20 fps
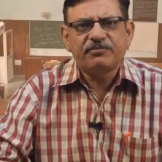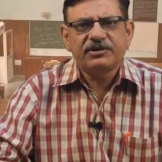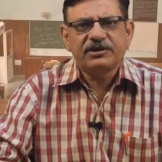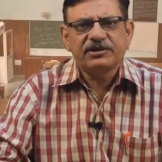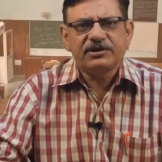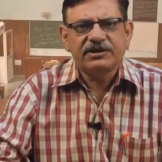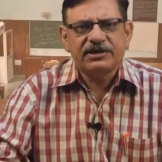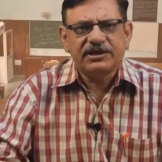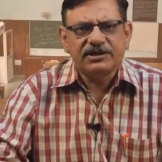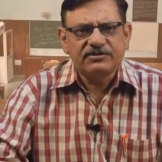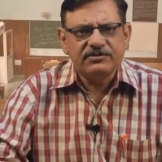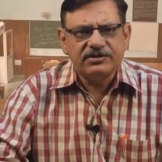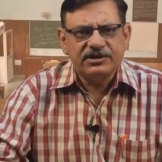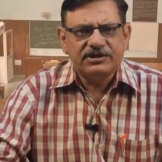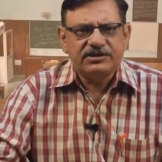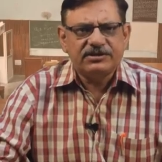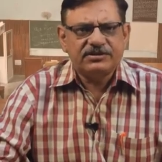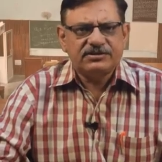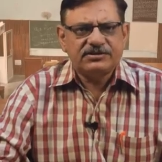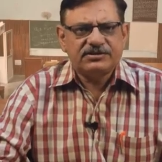optical
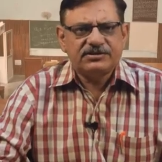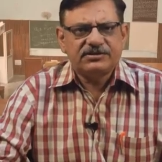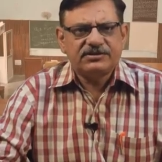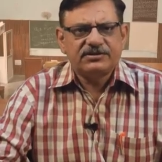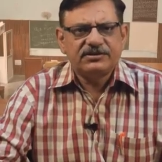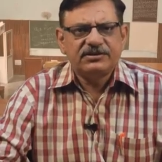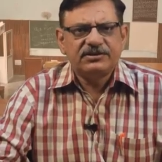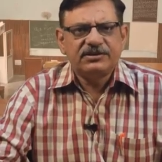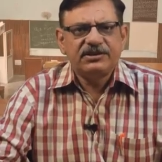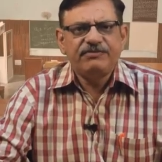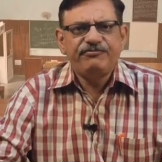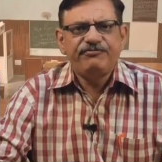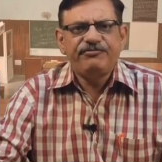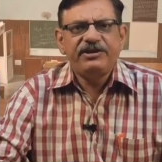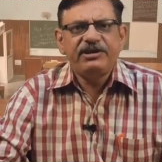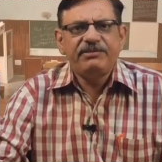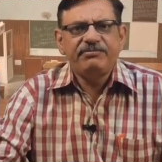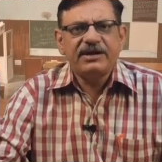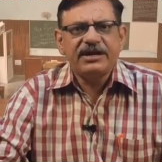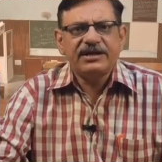resonators, the
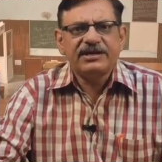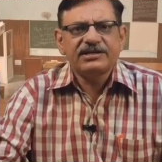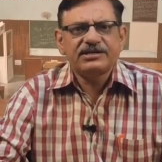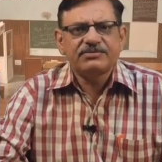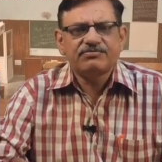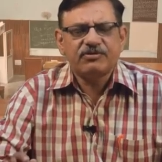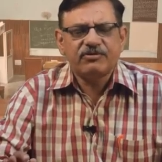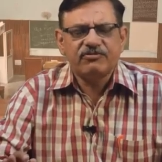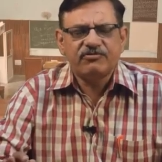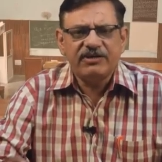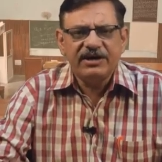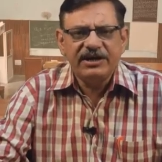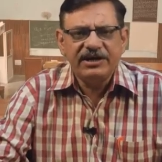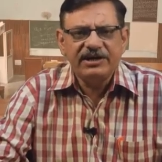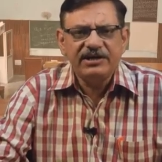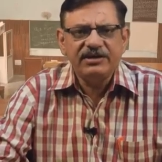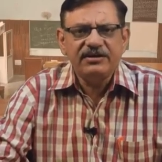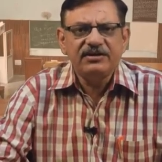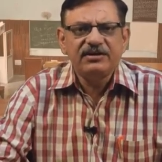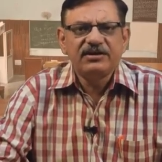feedback is
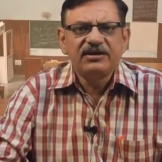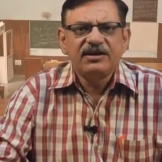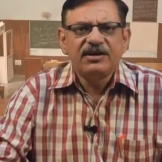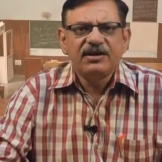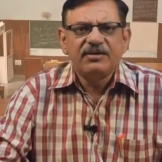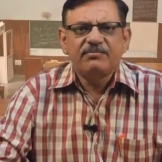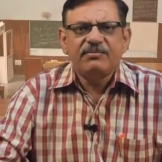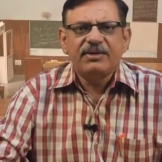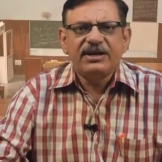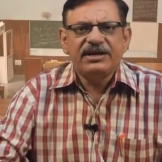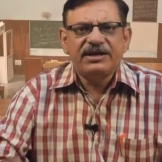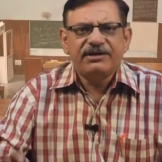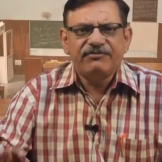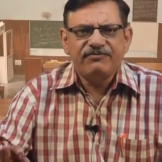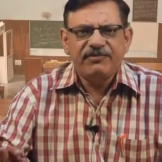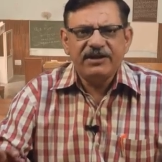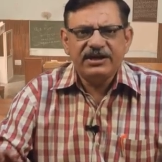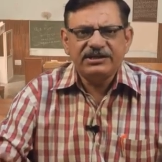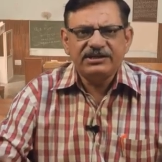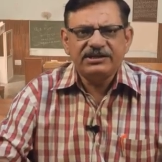provided by
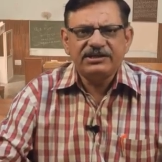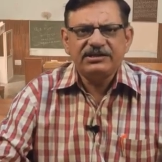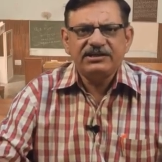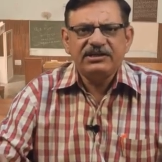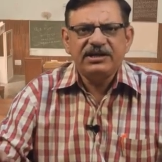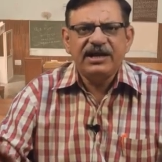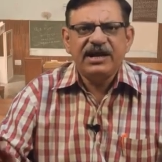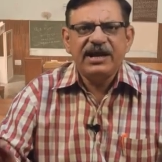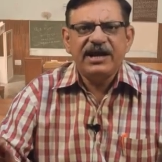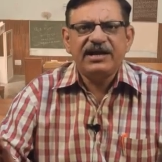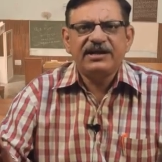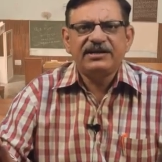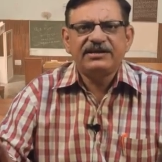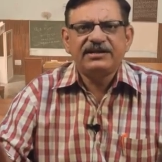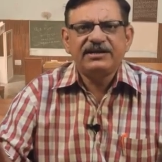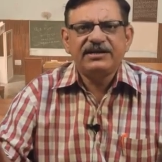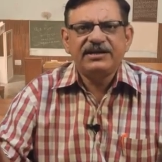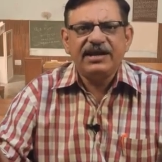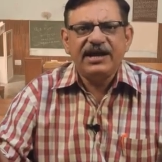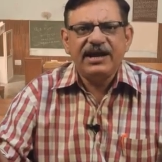reflection at
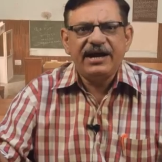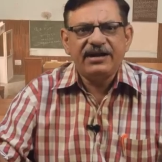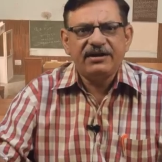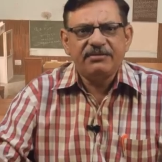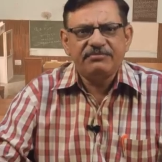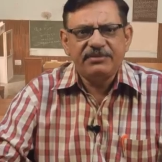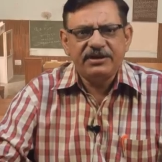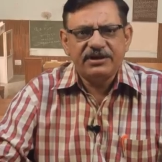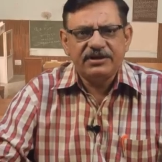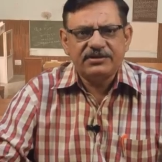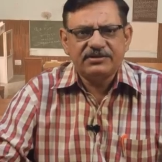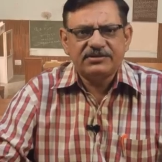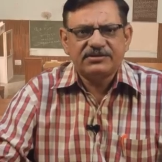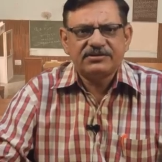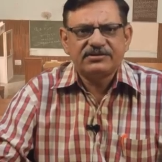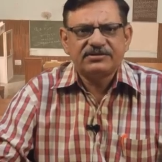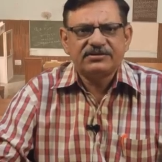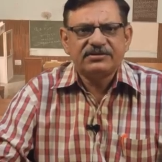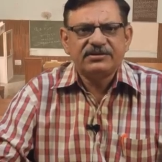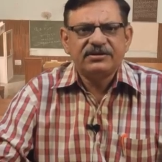the end
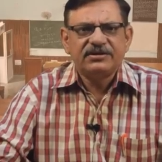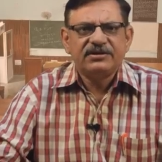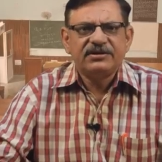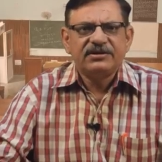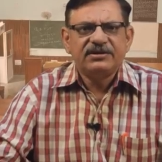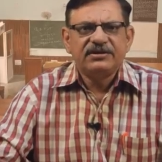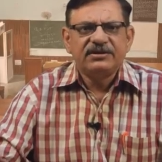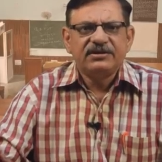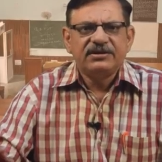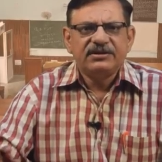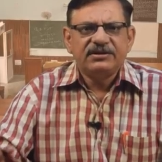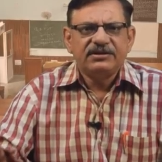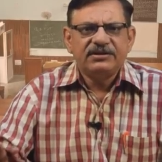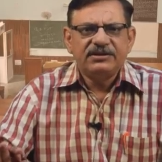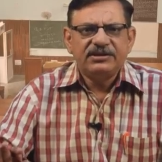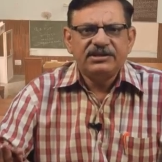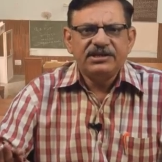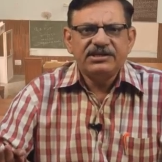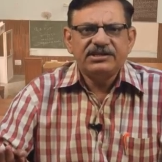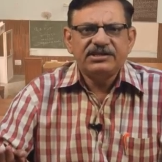mirrors.
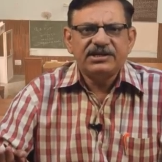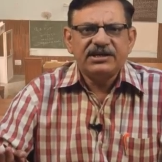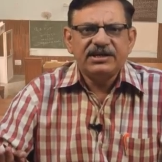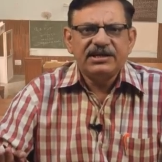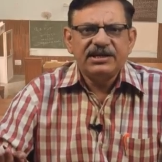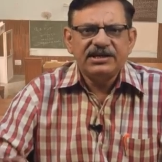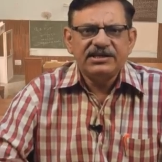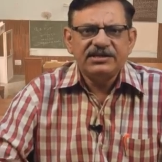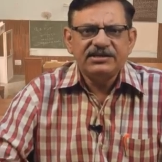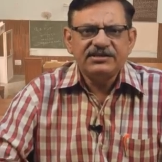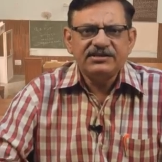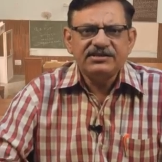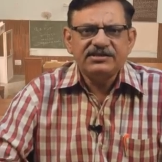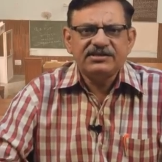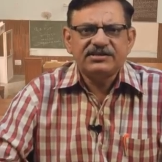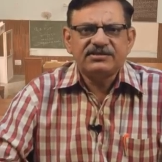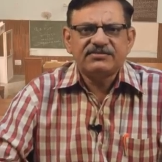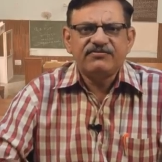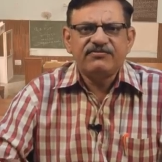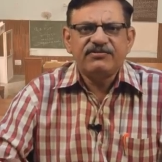These are
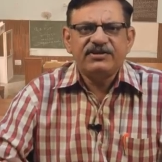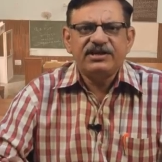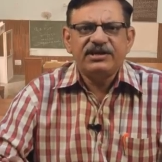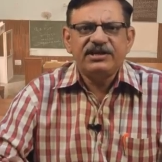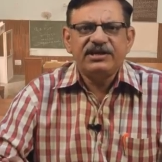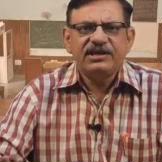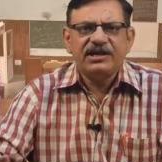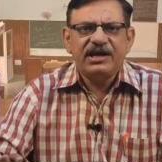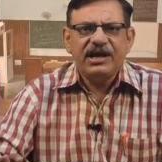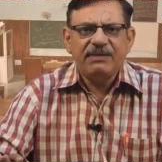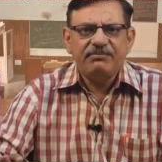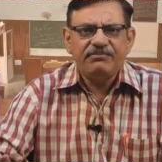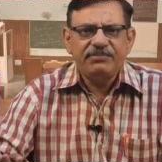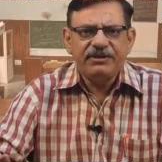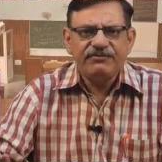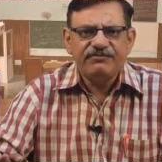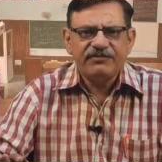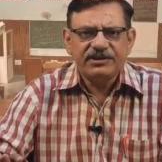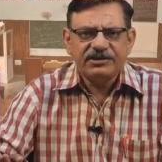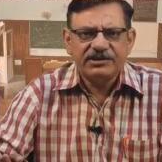lasers wherein
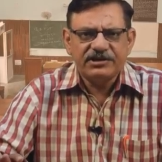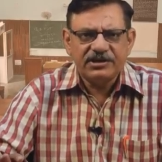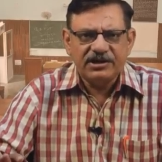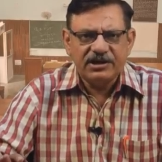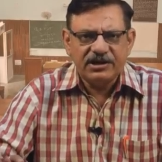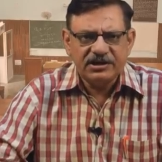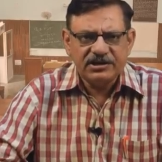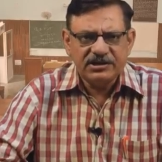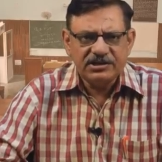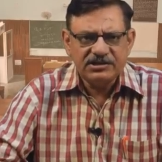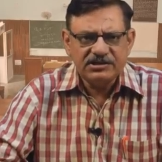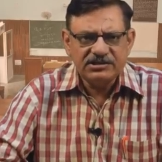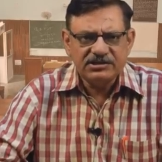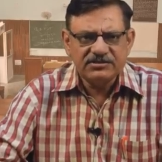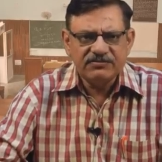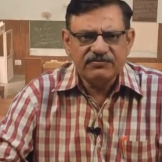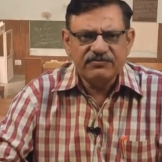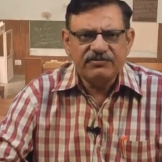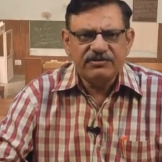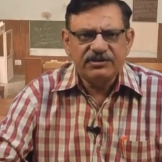amplification
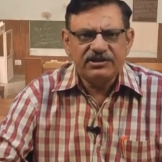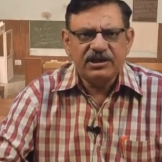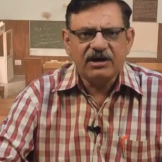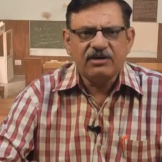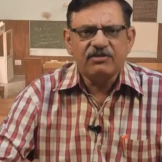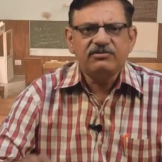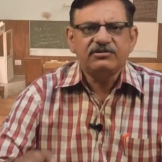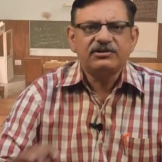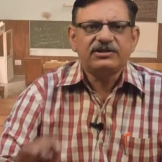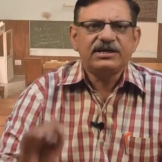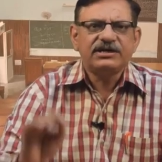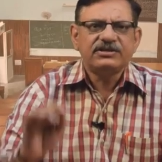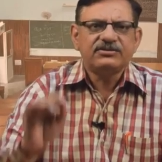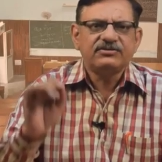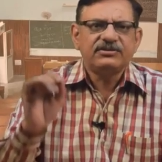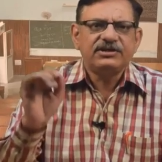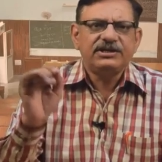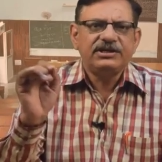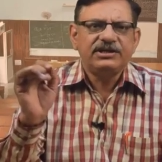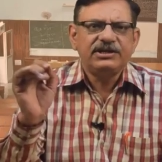occurs without
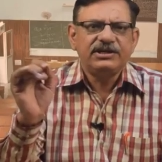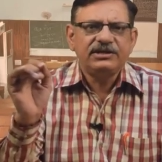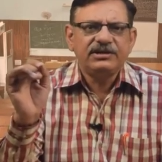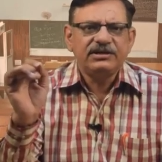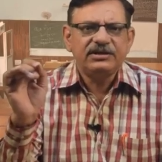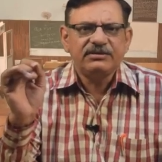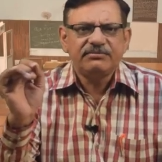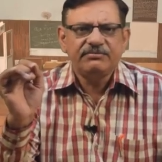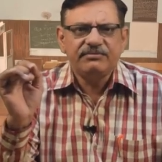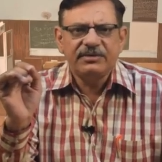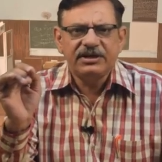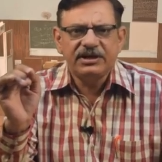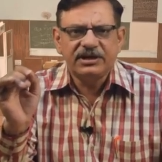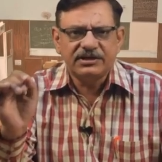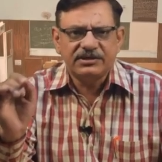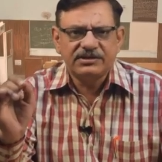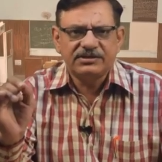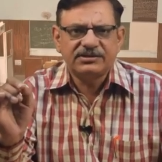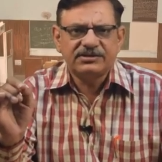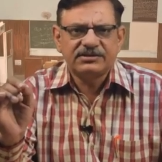resonating
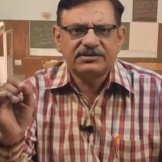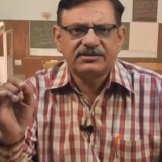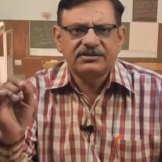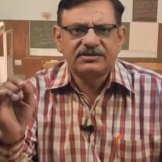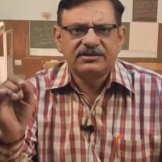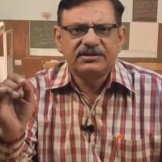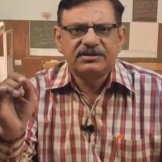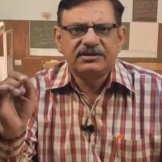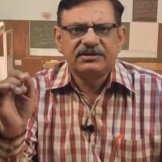mirrors.